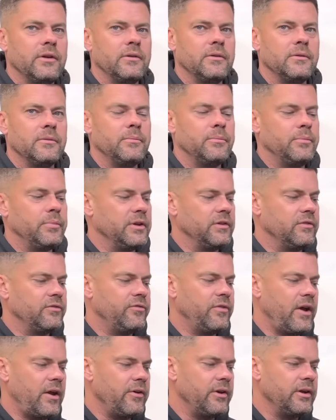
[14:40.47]
But it's
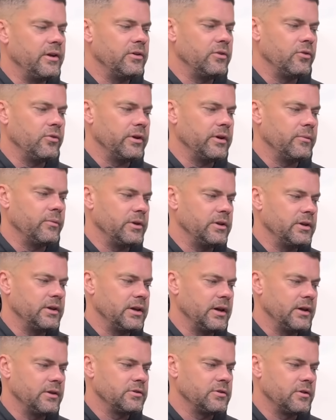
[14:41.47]
very annoying when you
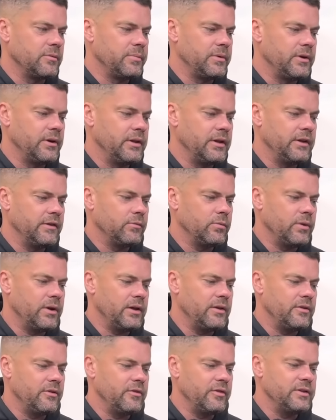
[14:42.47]
get a job like this
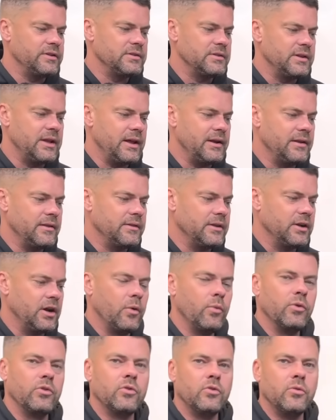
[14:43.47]
where there isn't anything. I
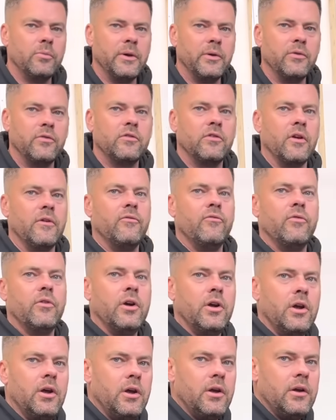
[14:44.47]
would almost... No, it's nothing
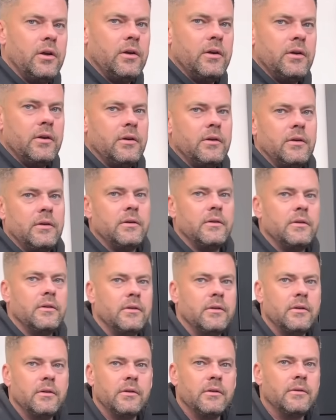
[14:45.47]
obvious at all.
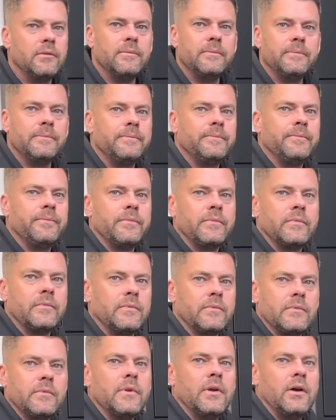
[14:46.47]
You want something
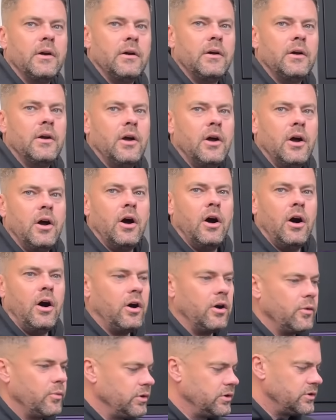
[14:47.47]
to be obvious.
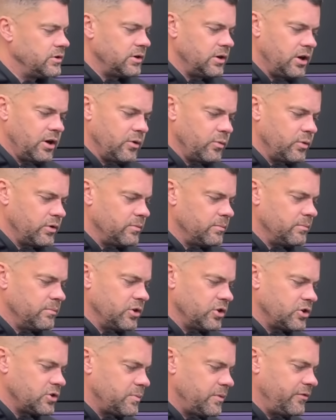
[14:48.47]
I would
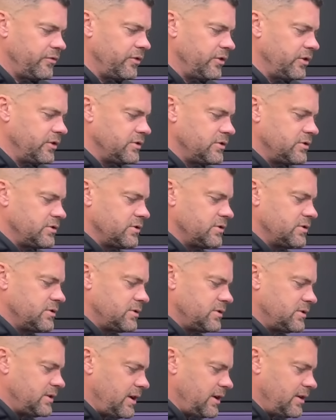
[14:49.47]
much prefer to just
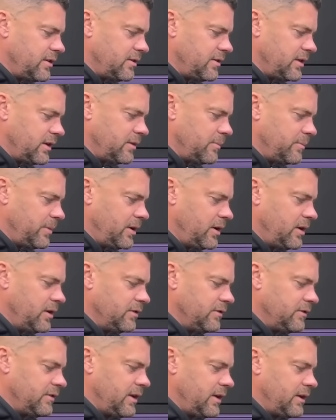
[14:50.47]
take the thing apart
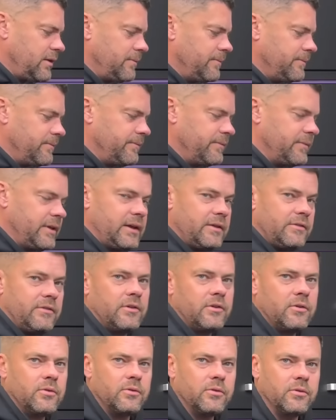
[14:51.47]
and say, there's the
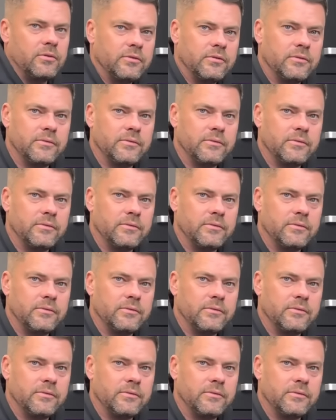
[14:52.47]
cause.